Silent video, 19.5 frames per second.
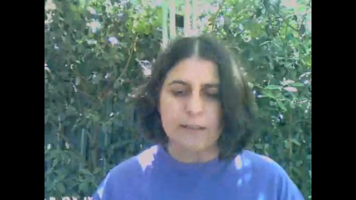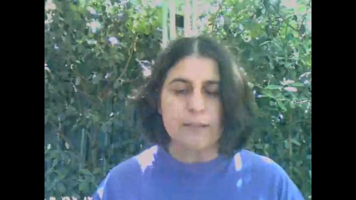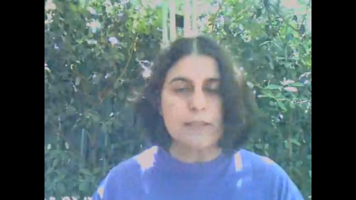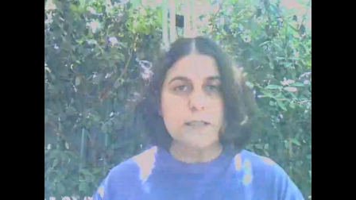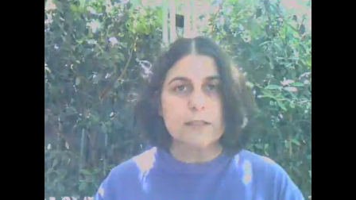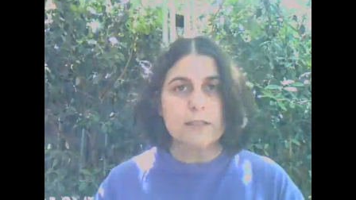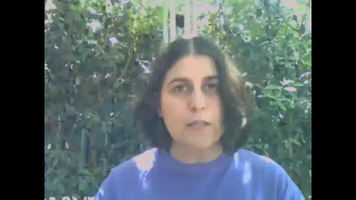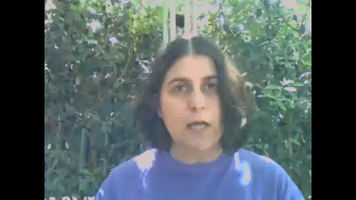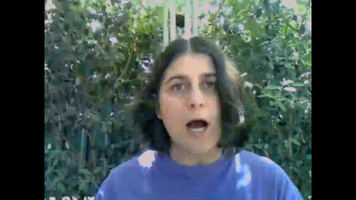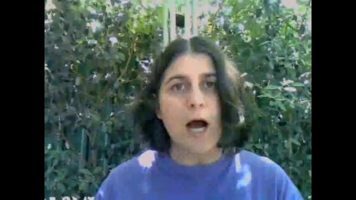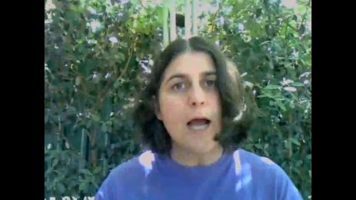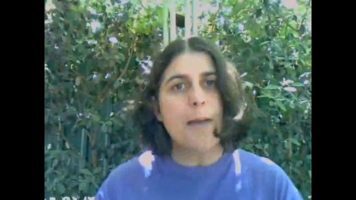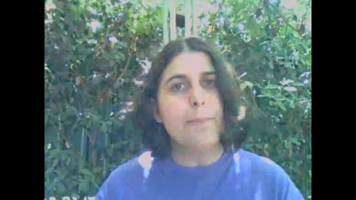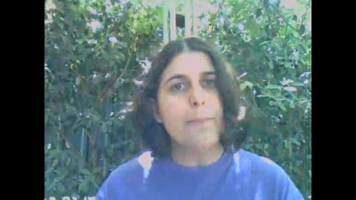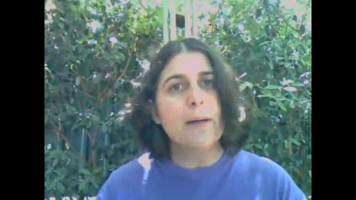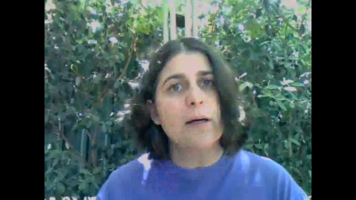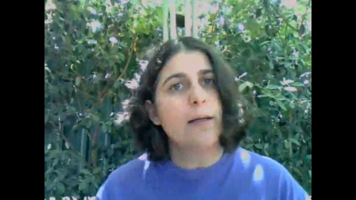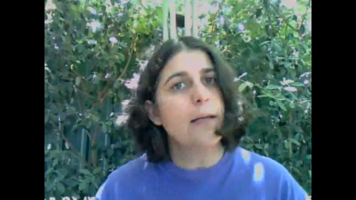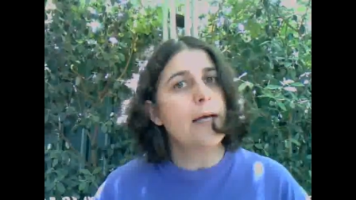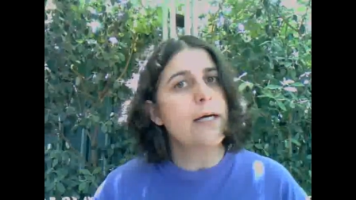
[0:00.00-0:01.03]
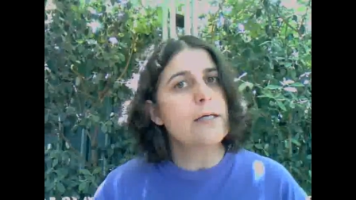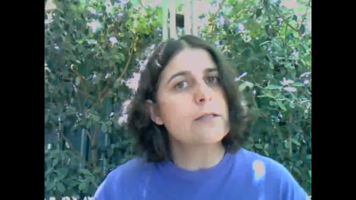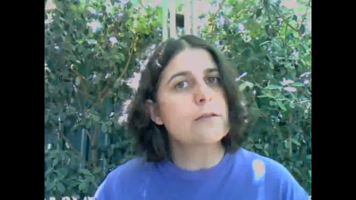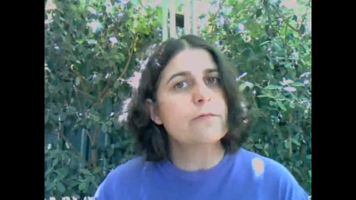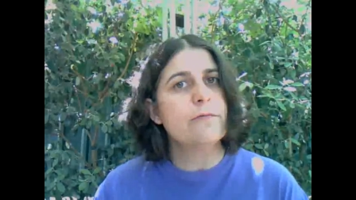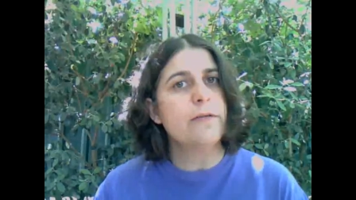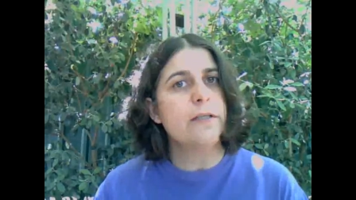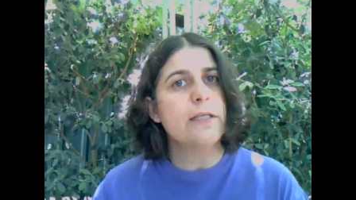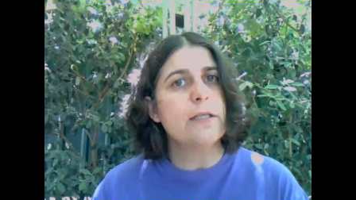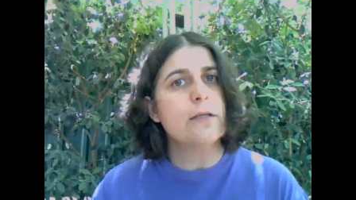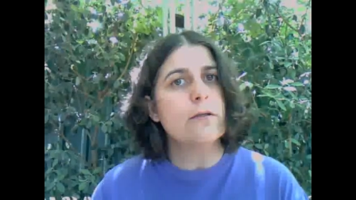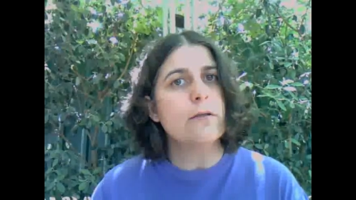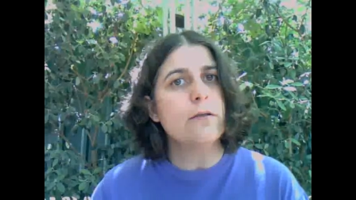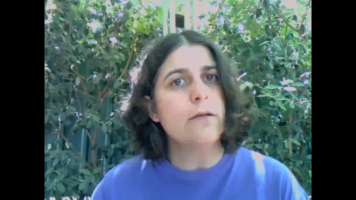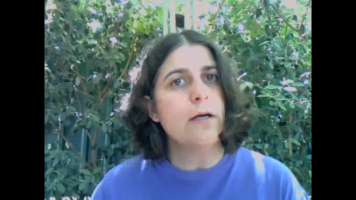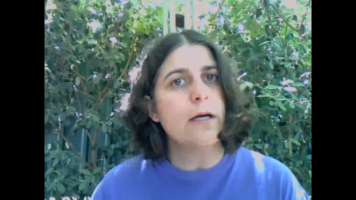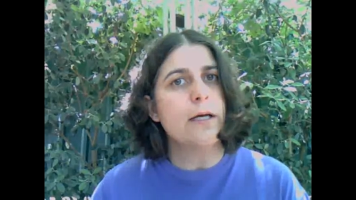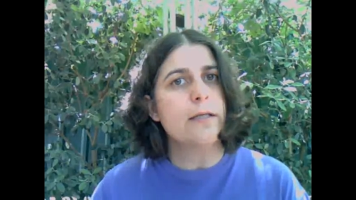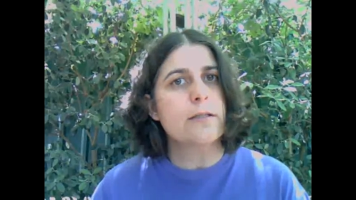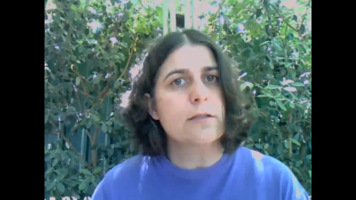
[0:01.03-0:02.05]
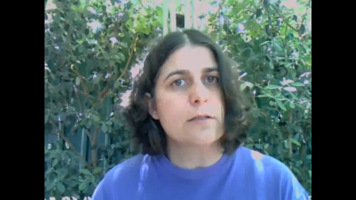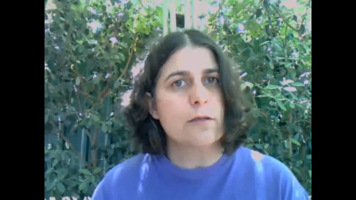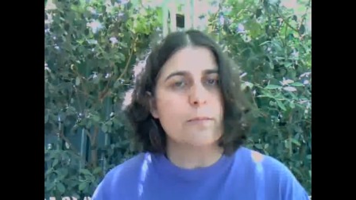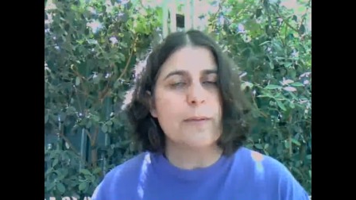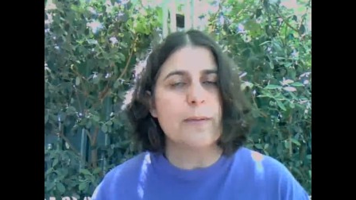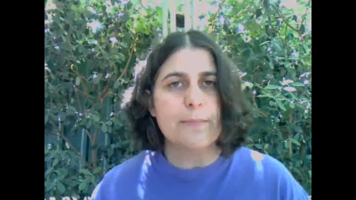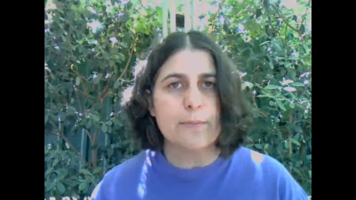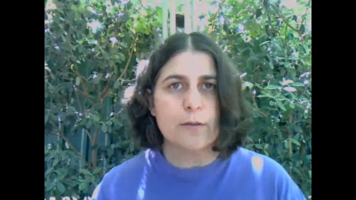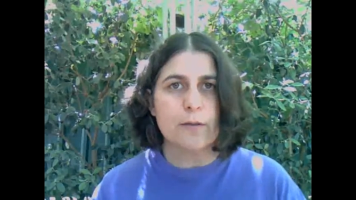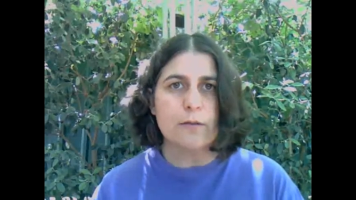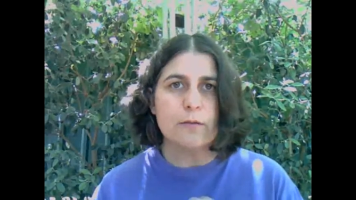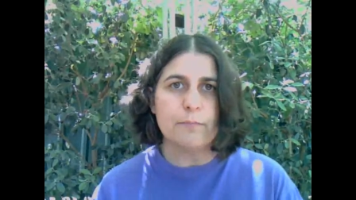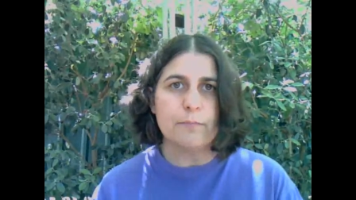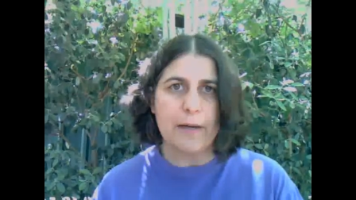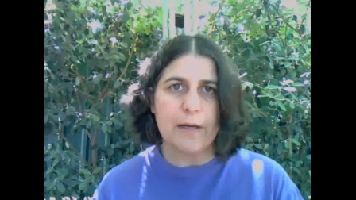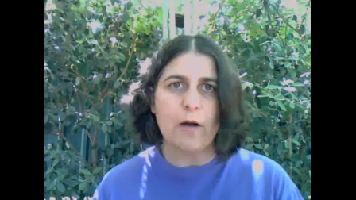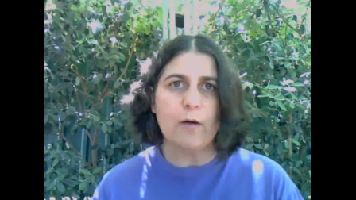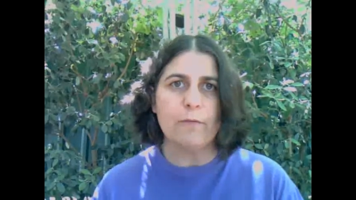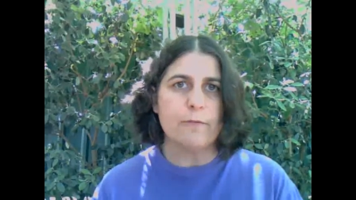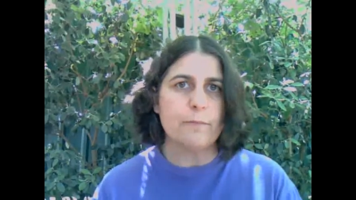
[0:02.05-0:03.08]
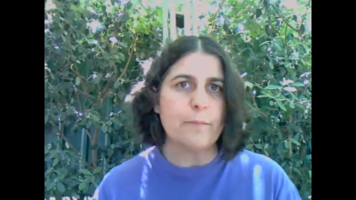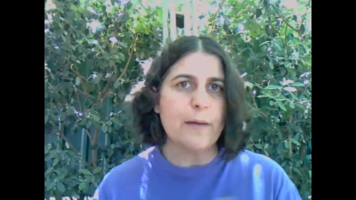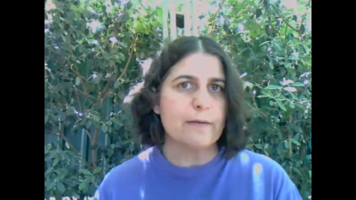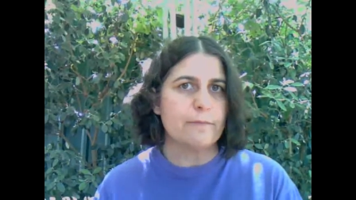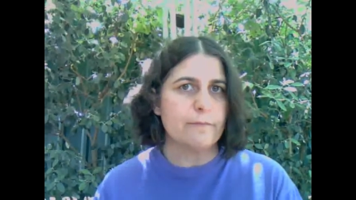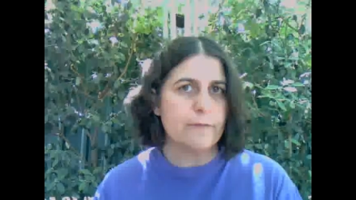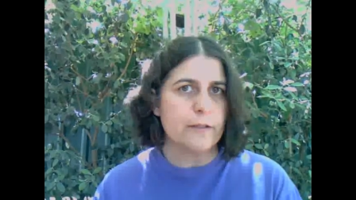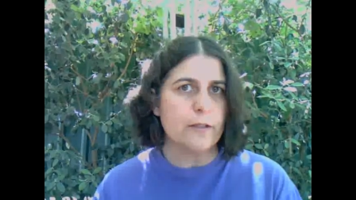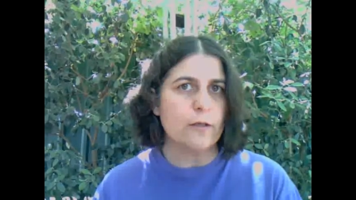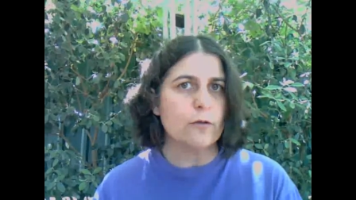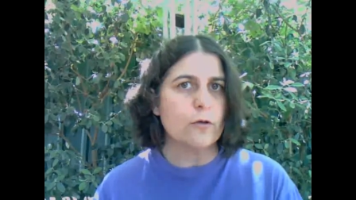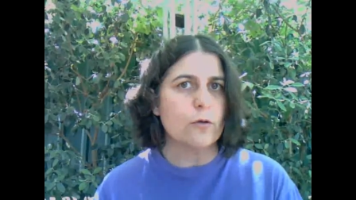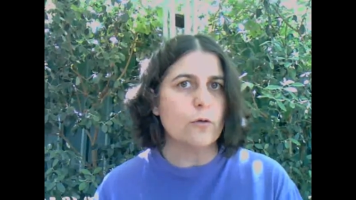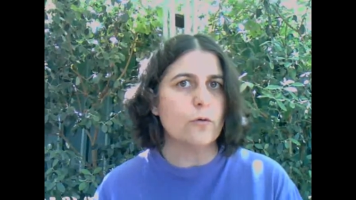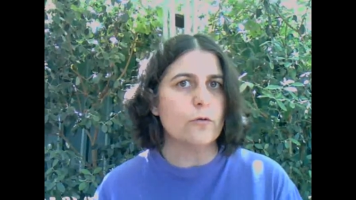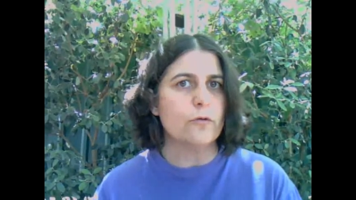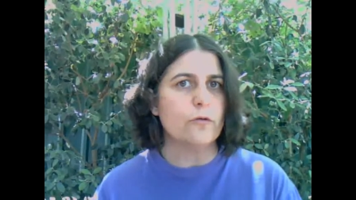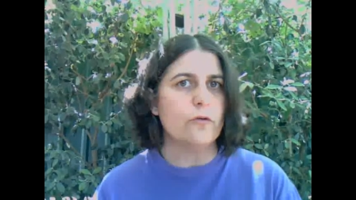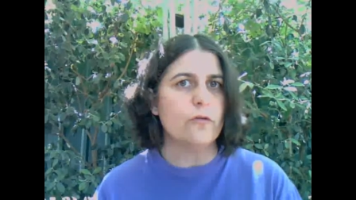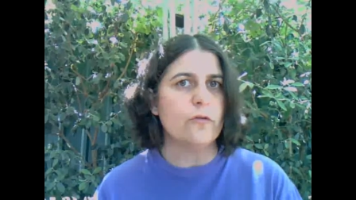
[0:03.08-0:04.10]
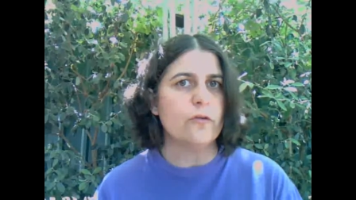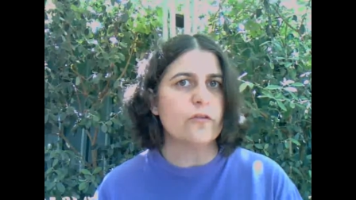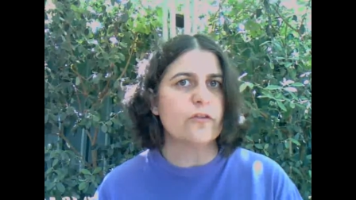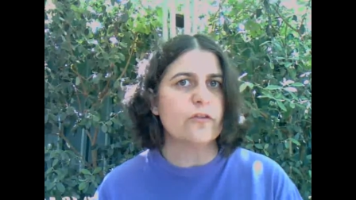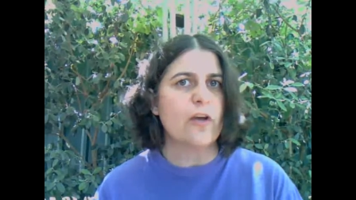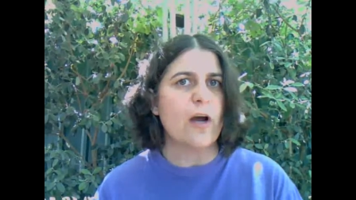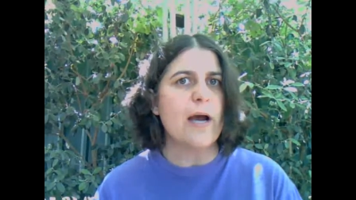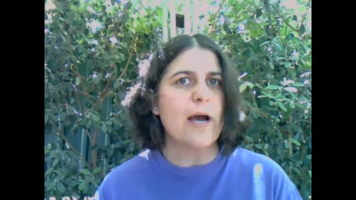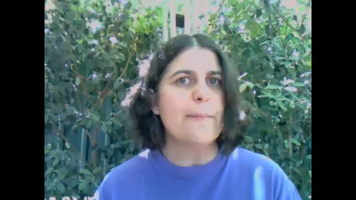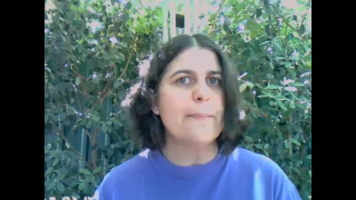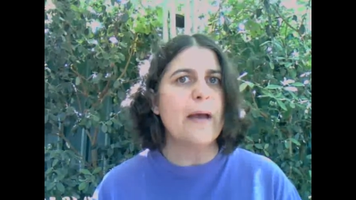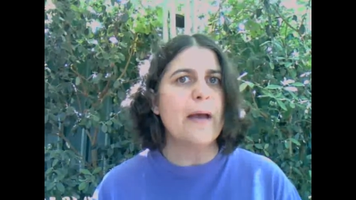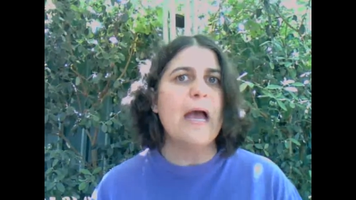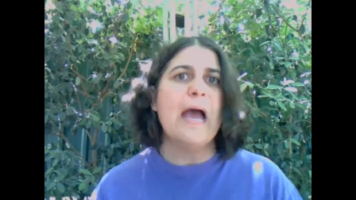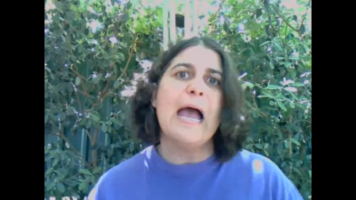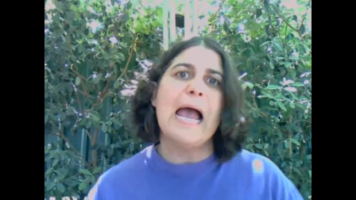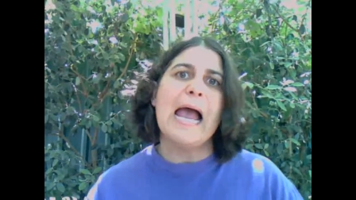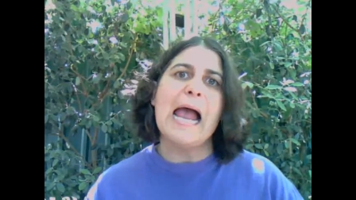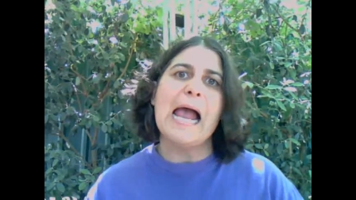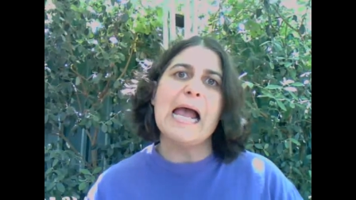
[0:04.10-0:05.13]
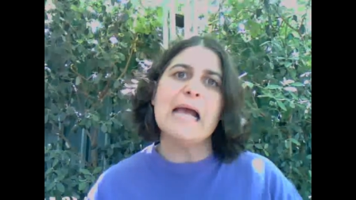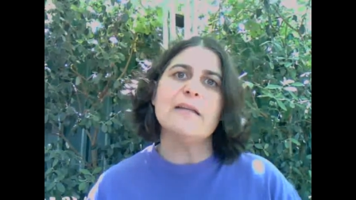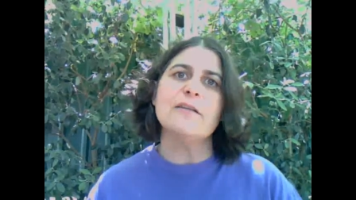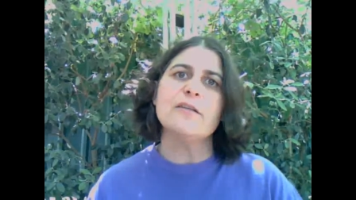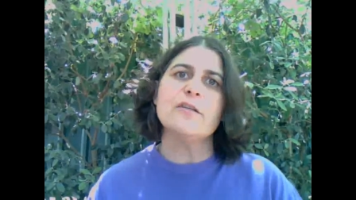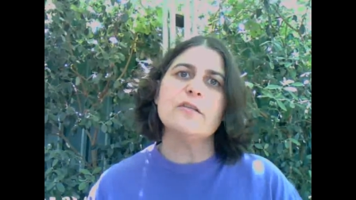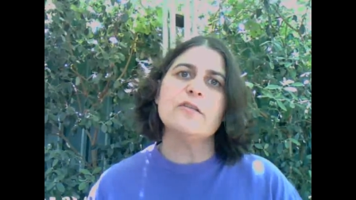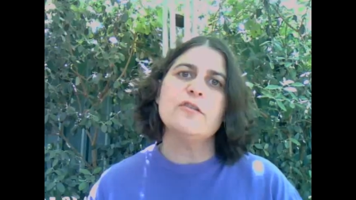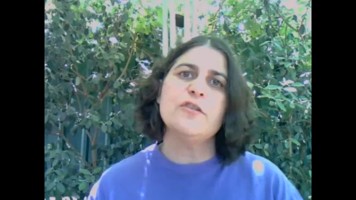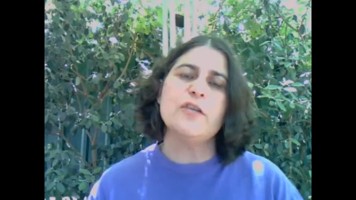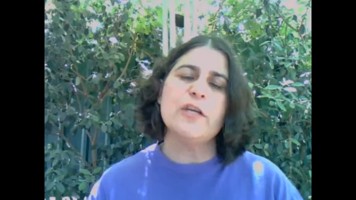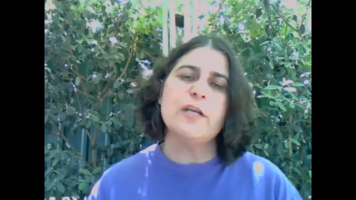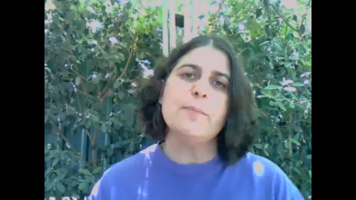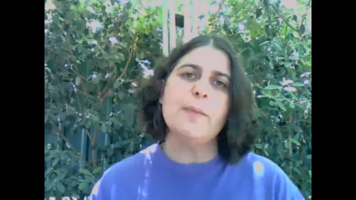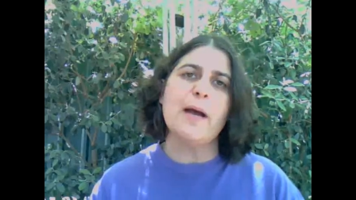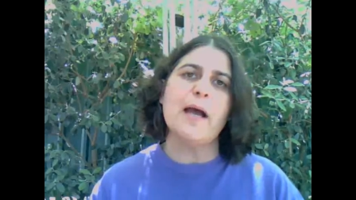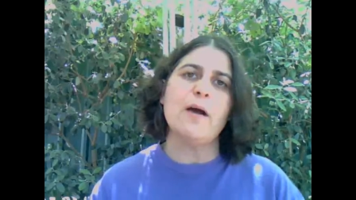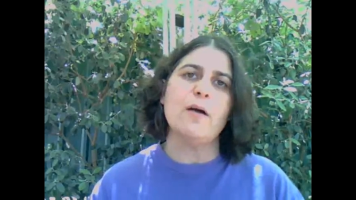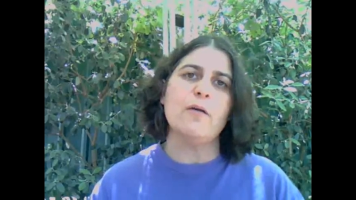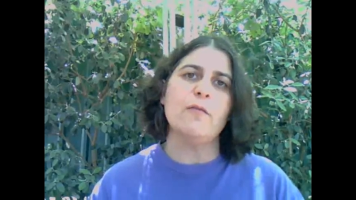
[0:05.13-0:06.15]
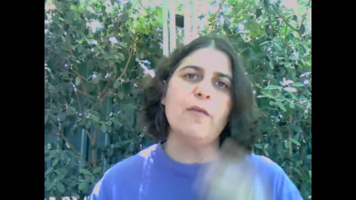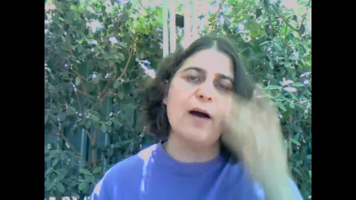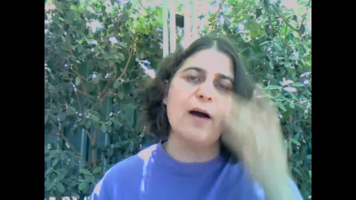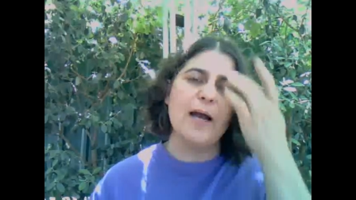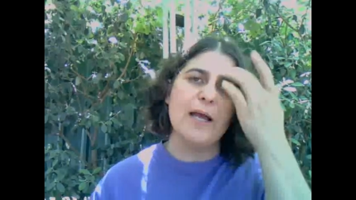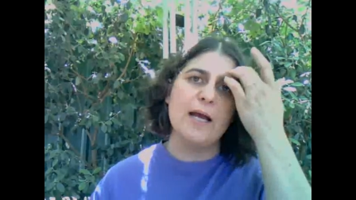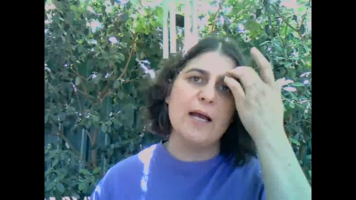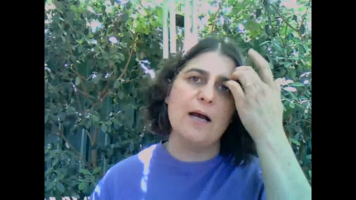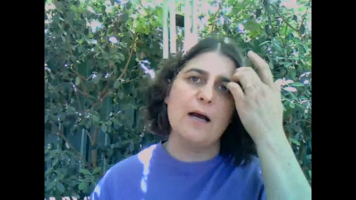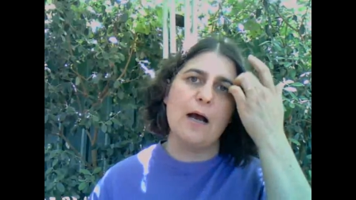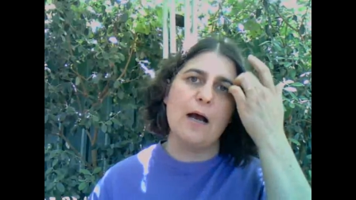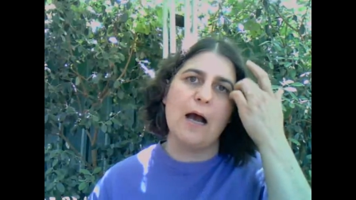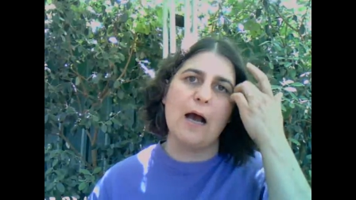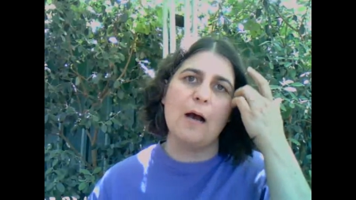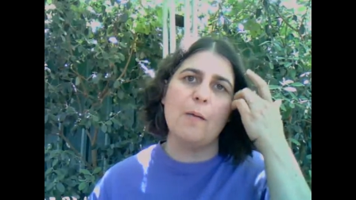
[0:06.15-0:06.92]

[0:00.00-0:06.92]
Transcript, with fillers: that Skype allows video, and so people may often make video calls using Skype, and Gmail via